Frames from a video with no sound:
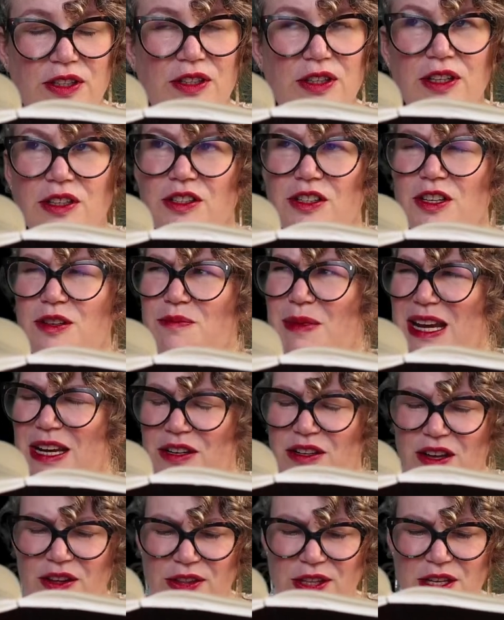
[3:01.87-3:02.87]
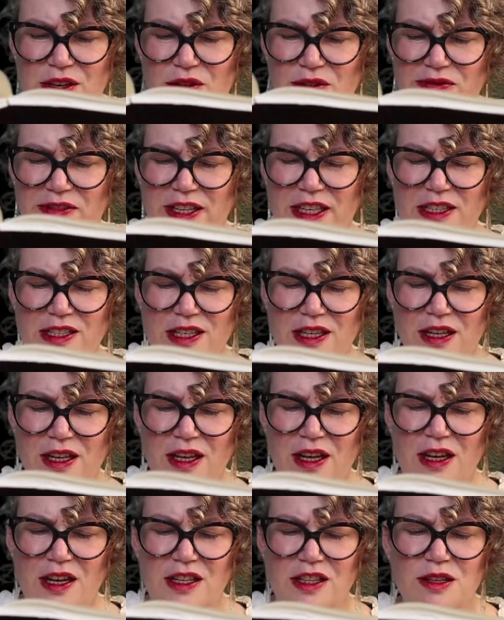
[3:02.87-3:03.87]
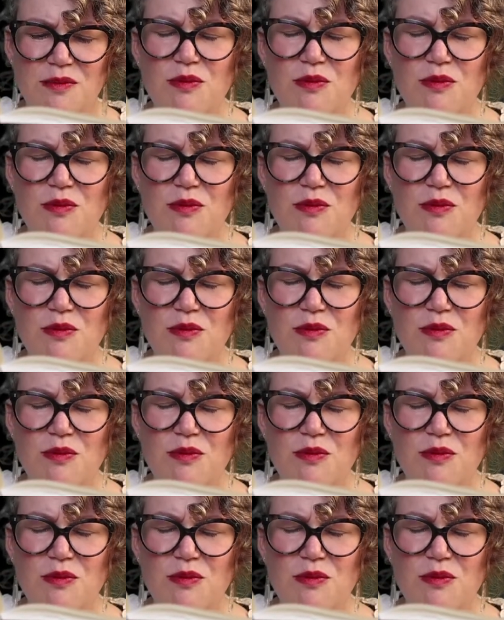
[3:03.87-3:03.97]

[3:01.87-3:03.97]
and could make nothing of it. The